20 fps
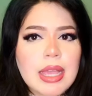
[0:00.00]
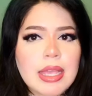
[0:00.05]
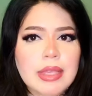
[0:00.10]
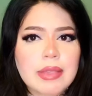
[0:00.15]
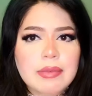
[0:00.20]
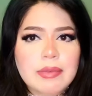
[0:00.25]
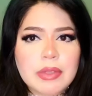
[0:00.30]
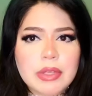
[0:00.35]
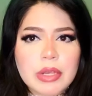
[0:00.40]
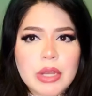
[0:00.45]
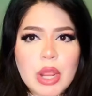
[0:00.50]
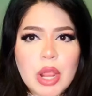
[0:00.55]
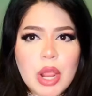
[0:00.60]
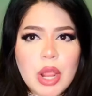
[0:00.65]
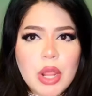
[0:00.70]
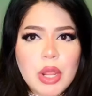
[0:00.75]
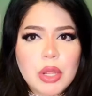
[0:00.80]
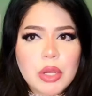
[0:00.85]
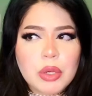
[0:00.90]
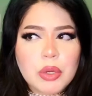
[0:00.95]
even
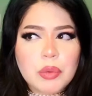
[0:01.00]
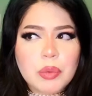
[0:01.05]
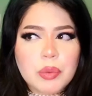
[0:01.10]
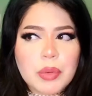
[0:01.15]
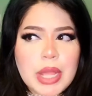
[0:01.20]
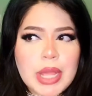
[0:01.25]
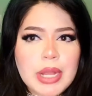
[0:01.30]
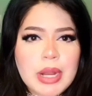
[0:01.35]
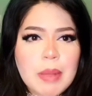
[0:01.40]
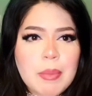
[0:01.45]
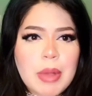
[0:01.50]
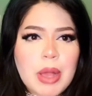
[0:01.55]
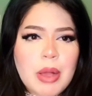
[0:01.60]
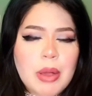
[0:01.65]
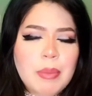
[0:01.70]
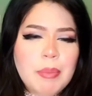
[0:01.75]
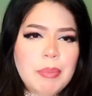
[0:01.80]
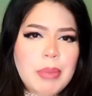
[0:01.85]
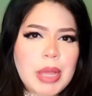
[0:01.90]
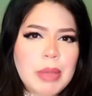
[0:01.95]
read
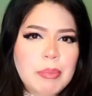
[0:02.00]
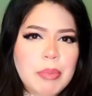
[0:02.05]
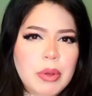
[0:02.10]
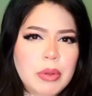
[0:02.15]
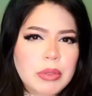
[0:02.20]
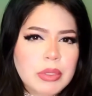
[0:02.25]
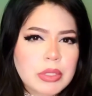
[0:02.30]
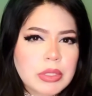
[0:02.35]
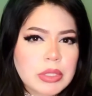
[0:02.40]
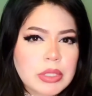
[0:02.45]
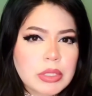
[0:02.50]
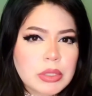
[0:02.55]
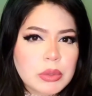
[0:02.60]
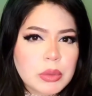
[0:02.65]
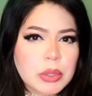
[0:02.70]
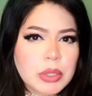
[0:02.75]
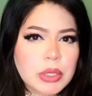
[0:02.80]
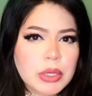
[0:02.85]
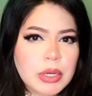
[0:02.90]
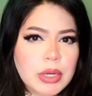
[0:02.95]
about bipolar
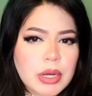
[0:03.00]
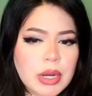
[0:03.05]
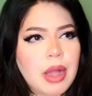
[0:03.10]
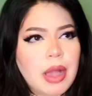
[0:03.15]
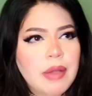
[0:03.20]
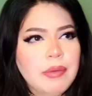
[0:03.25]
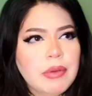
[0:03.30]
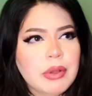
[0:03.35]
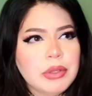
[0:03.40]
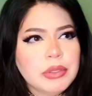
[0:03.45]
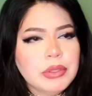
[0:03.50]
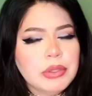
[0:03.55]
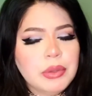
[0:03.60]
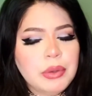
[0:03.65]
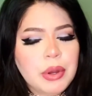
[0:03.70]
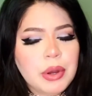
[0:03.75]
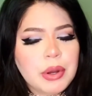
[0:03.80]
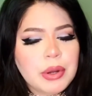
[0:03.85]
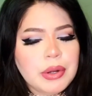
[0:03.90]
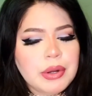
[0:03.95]
disorder. I've also
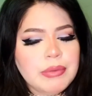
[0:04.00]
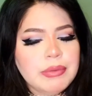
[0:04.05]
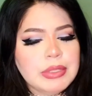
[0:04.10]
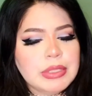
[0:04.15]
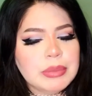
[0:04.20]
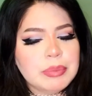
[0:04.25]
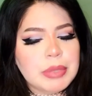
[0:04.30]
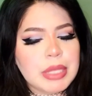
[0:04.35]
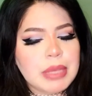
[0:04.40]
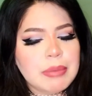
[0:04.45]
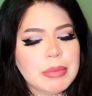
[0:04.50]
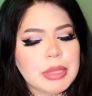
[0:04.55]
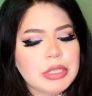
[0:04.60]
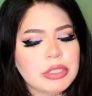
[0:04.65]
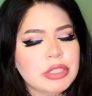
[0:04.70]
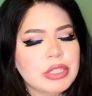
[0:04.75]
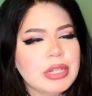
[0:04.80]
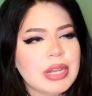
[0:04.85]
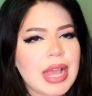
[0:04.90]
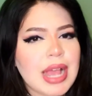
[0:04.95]
heard of this being
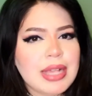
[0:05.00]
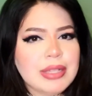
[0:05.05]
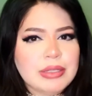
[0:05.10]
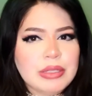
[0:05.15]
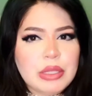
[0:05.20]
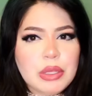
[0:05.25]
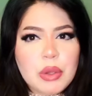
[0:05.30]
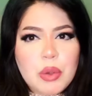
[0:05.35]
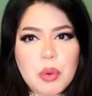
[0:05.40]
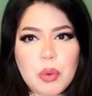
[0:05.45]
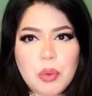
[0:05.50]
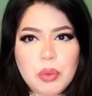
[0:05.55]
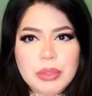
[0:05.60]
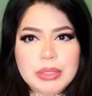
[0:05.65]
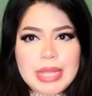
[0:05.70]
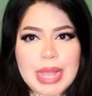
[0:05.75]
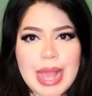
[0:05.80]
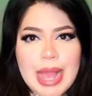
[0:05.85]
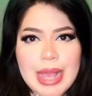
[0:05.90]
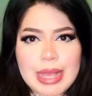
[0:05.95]
mentioned as the
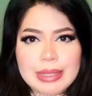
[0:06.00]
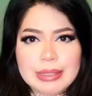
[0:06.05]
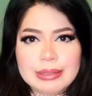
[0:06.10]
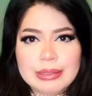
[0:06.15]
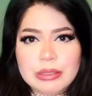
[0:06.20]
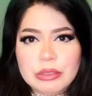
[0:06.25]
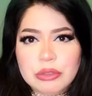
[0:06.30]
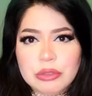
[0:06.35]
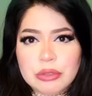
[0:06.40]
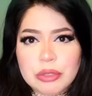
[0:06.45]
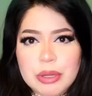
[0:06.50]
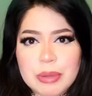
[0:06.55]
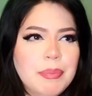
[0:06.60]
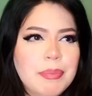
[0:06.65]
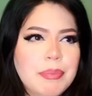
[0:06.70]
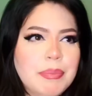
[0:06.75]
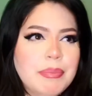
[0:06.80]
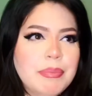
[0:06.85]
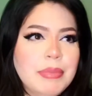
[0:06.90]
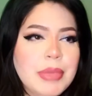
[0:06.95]
old hag syndrome.
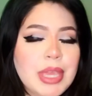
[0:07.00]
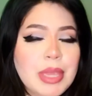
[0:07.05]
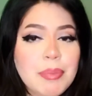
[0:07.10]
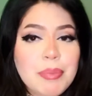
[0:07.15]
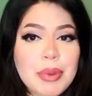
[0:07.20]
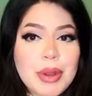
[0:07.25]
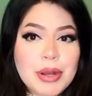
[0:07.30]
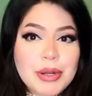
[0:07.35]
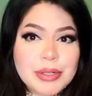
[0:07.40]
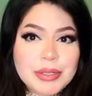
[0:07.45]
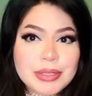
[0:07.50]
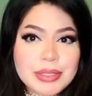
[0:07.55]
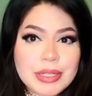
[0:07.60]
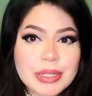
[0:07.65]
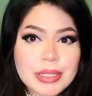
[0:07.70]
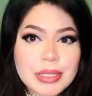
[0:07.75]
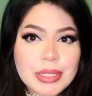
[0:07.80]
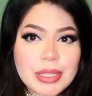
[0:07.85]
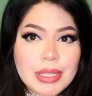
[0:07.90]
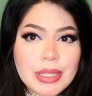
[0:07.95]
Me
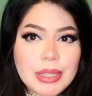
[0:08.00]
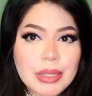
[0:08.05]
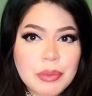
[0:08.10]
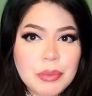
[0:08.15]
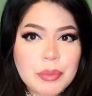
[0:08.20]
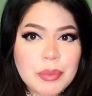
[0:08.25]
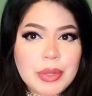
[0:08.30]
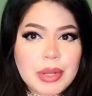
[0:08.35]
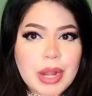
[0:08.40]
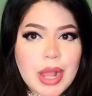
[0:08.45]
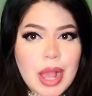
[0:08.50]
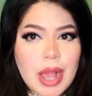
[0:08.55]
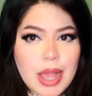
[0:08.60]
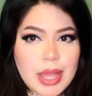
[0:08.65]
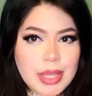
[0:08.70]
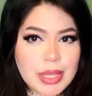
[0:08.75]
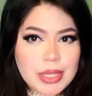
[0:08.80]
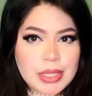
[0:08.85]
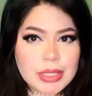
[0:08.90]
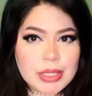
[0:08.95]
personally, when
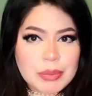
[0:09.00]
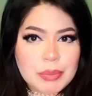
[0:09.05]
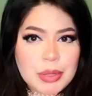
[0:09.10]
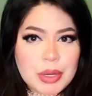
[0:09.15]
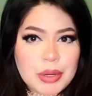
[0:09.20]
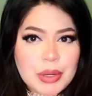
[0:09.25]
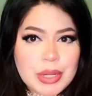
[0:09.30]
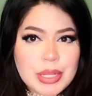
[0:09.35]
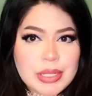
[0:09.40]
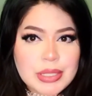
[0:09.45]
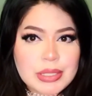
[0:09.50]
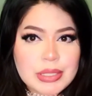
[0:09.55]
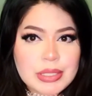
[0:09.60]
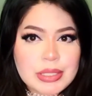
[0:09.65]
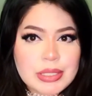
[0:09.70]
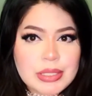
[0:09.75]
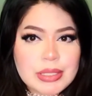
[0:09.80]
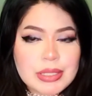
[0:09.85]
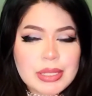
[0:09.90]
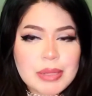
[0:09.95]
I
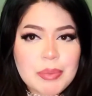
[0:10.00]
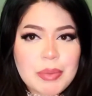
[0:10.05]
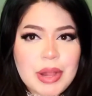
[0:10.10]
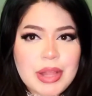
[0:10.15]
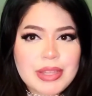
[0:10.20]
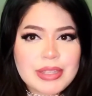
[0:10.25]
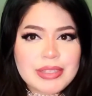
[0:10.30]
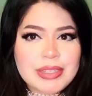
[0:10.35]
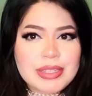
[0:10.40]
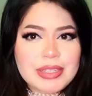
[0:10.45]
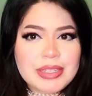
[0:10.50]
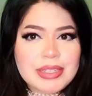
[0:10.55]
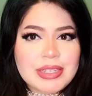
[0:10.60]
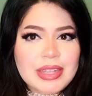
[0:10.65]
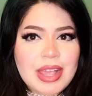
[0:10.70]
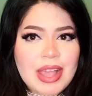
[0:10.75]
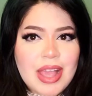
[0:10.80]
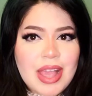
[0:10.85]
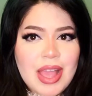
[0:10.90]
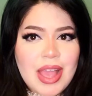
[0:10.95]
experienced sleep paralysis,
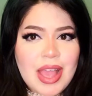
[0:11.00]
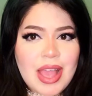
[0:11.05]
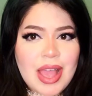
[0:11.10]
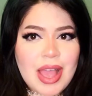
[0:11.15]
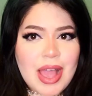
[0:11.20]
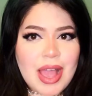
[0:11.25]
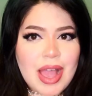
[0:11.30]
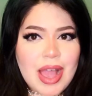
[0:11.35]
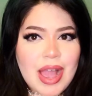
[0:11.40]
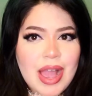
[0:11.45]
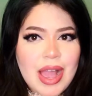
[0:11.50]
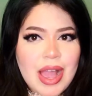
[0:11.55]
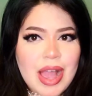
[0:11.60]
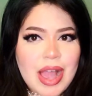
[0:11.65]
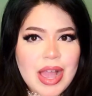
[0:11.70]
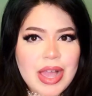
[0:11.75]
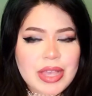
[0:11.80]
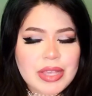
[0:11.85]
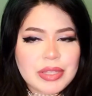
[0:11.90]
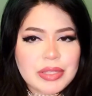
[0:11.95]

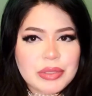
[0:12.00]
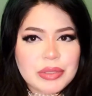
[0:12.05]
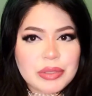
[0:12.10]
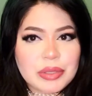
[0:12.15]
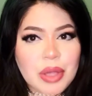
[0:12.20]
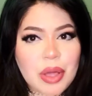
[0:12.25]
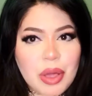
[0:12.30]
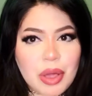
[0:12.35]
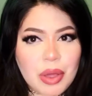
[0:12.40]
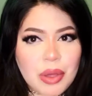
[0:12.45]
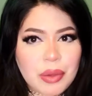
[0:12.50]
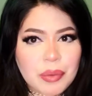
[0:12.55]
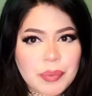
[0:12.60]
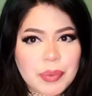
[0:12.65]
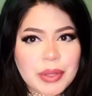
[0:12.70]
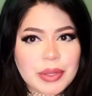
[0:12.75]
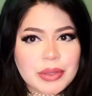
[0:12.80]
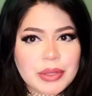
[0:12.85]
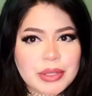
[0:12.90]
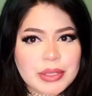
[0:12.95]
I saw
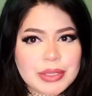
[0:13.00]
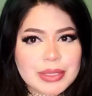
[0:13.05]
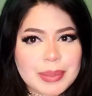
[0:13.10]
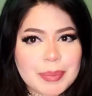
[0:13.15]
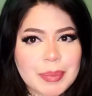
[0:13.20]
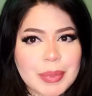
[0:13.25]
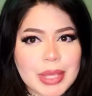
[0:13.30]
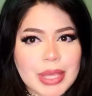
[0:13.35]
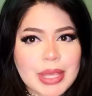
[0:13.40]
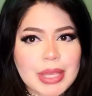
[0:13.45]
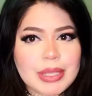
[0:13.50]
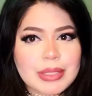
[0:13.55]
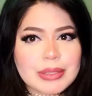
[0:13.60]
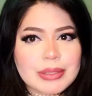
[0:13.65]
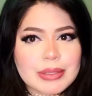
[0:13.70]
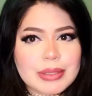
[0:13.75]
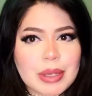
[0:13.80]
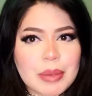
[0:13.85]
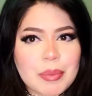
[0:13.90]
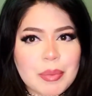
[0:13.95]
what looked to be
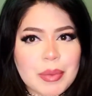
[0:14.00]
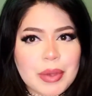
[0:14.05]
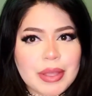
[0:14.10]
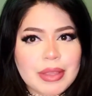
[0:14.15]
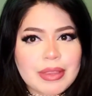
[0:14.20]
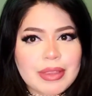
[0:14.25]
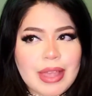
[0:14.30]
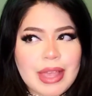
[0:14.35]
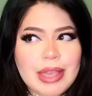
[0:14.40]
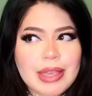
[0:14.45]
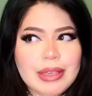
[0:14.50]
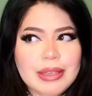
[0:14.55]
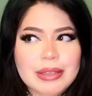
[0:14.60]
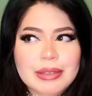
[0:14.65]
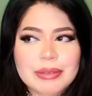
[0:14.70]
somewhat like